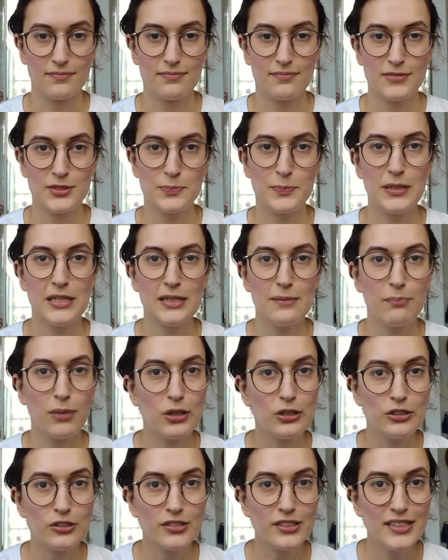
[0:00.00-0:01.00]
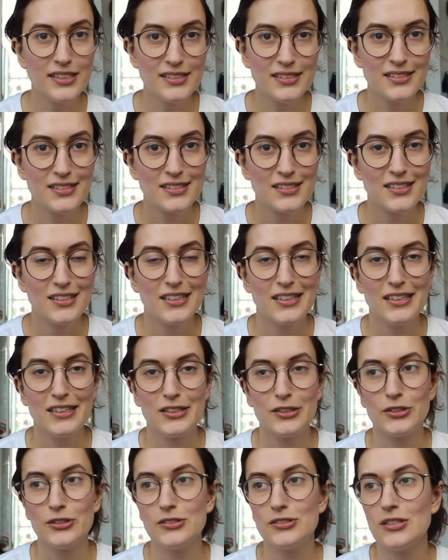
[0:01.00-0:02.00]
speaking partner is.
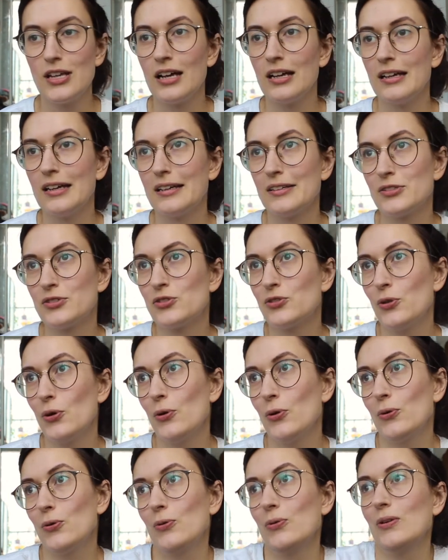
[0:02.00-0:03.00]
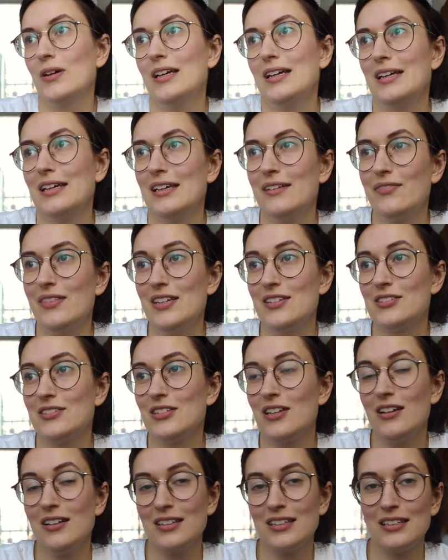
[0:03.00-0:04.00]
So if they
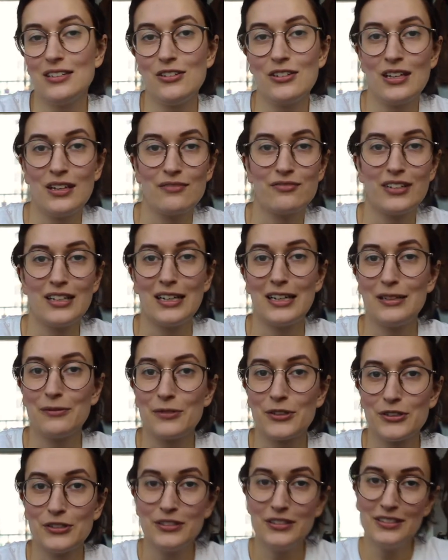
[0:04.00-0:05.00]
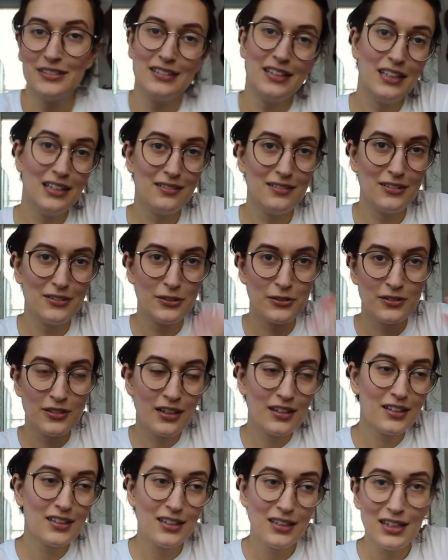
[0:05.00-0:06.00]
suck and you can't find anyone good, then you're
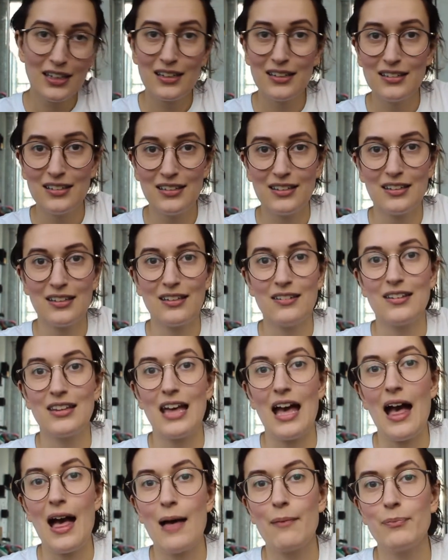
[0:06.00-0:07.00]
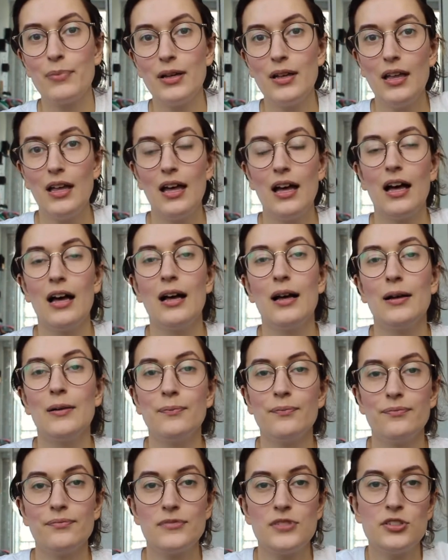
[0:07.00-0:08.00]
not gonna get anything out of the app.
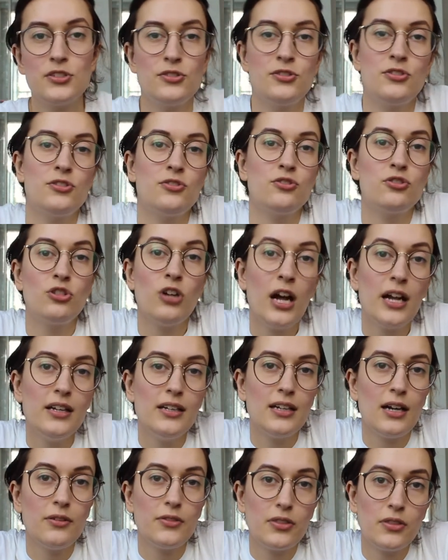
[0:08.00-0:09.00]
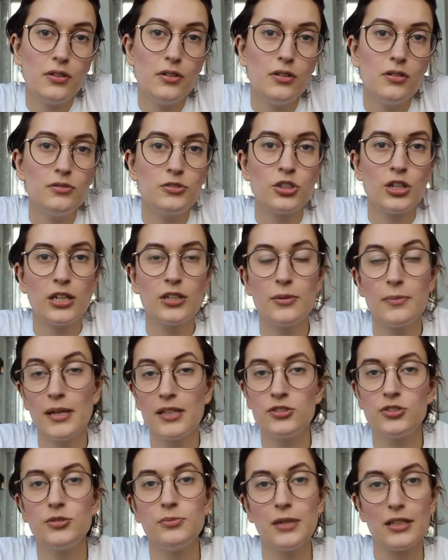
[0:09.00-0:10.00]
Just try it out though, try your
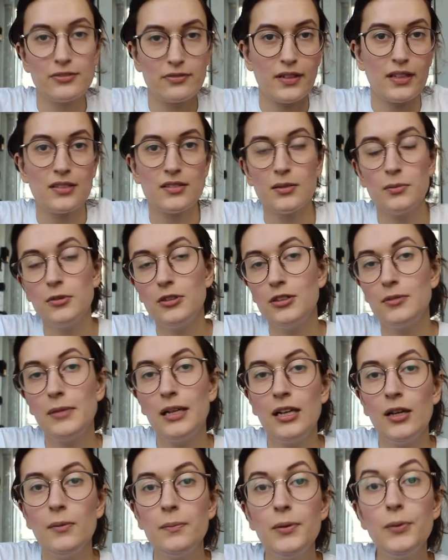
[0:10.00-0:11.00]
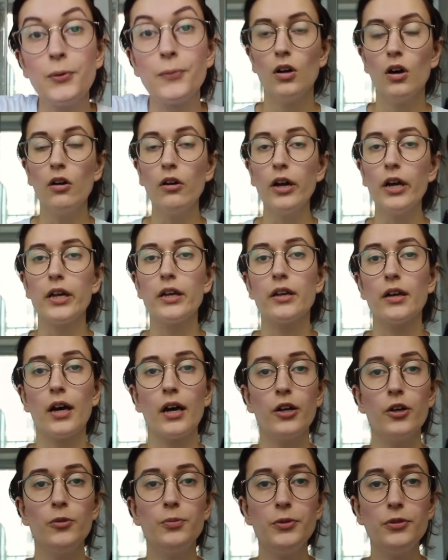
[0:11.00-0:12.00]
best, you might find someone who might help you. Okay, I
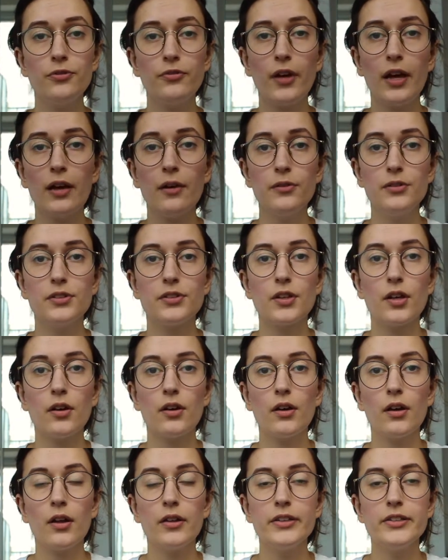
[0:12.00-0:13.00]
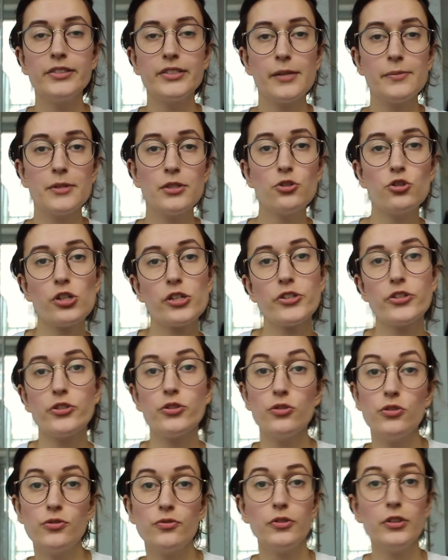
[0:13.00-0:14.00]
hope you found all these tips and tricks
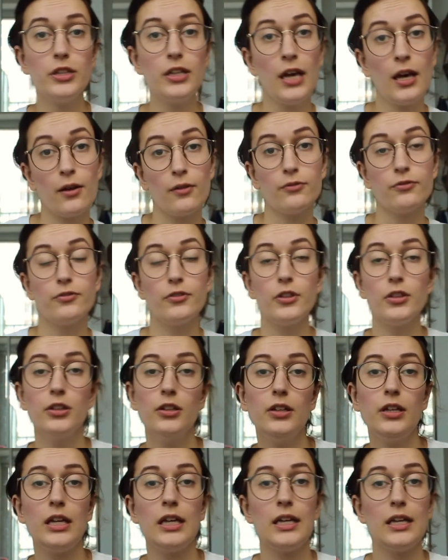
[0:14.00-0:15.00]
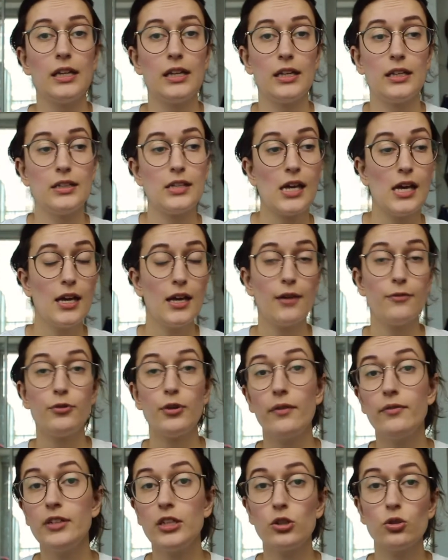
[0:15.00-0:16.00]
useful and helpful, and if you
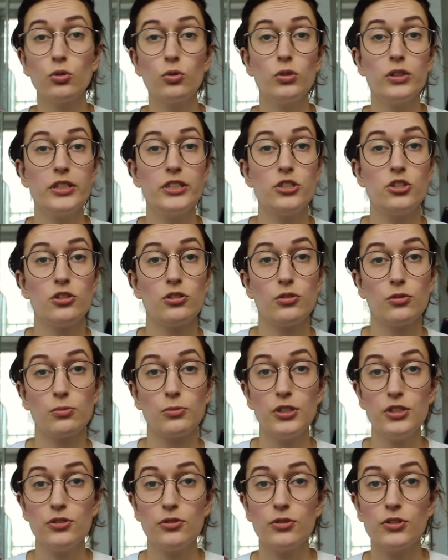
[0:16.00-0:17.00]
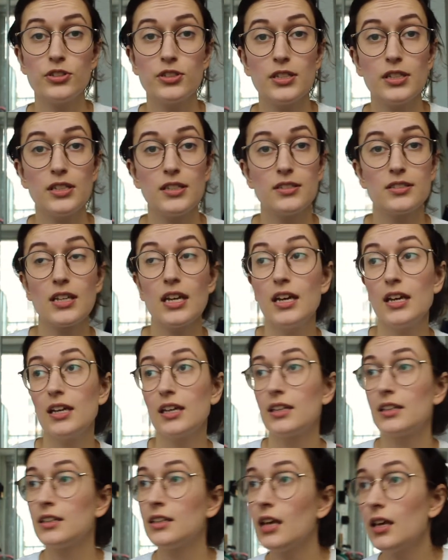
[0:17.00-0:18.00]
have any cool additional resources,
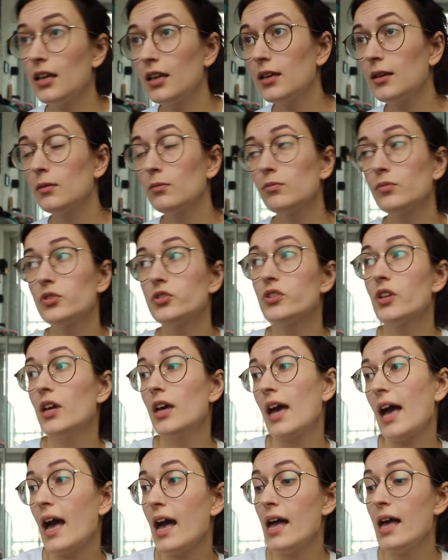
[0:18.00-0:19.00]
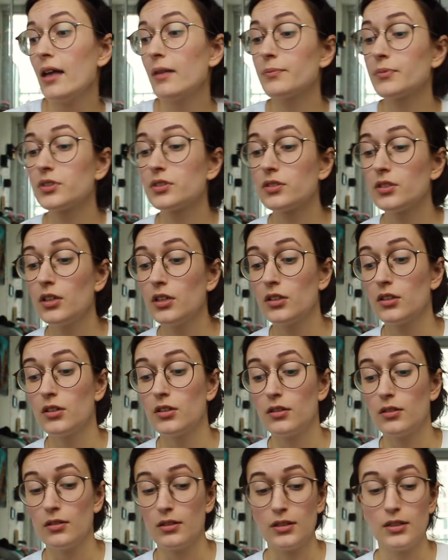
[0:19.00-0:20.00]
games, apps,
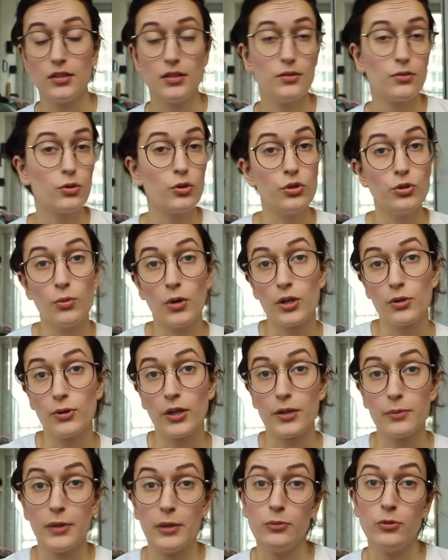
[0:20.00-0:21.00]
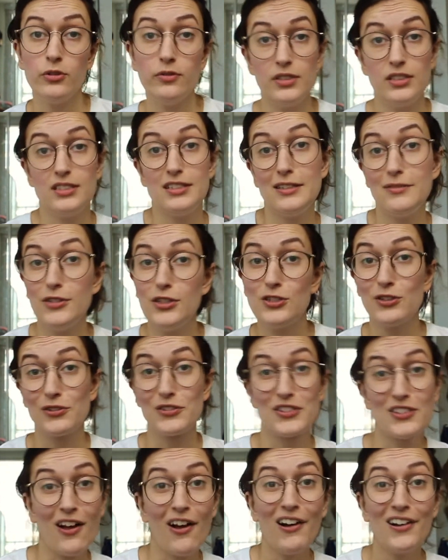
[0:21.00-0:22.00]
or you want to recommend movies, TV shows,
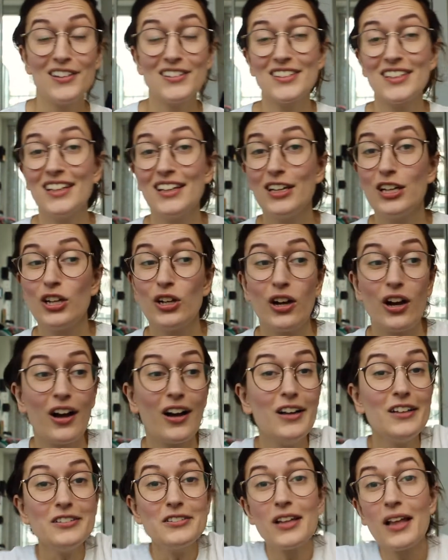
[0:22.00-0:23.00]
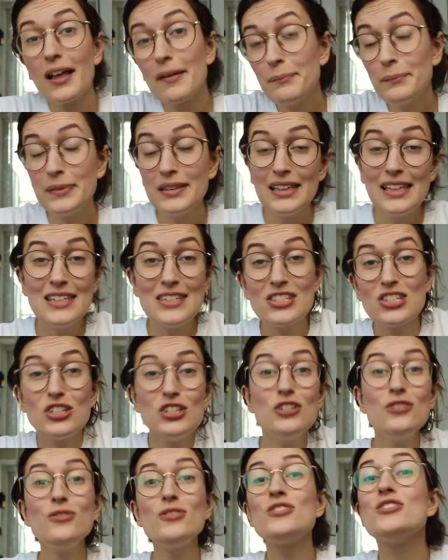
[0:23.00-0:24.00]
songs, please
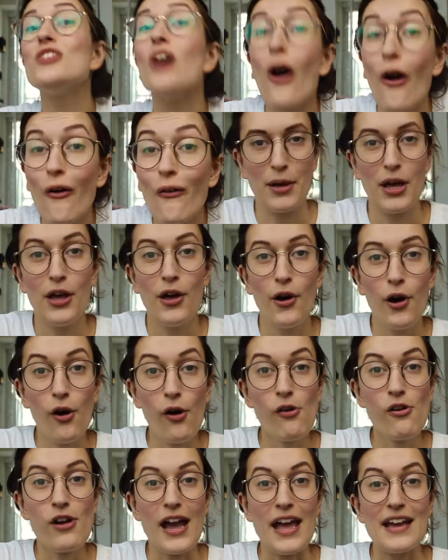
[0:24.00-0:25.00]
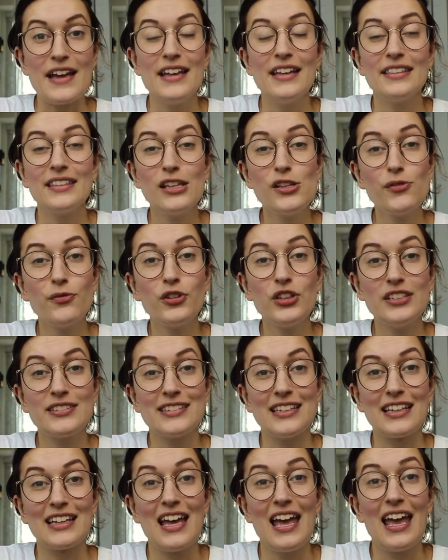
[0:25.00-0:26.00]
do so. Okay, thank you for
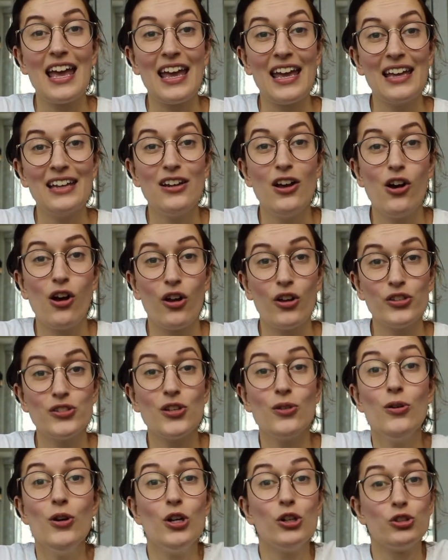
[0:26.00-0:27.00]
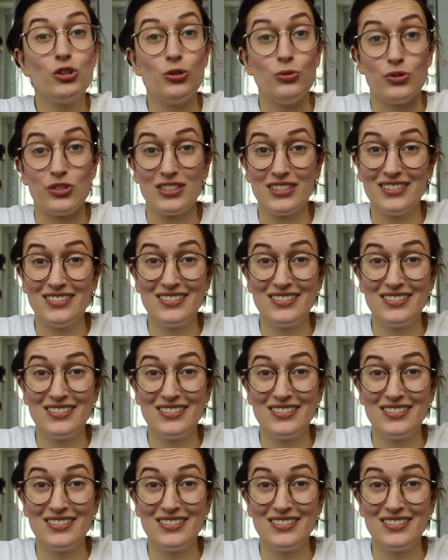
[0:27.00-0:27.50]
listening, and also, tschüss.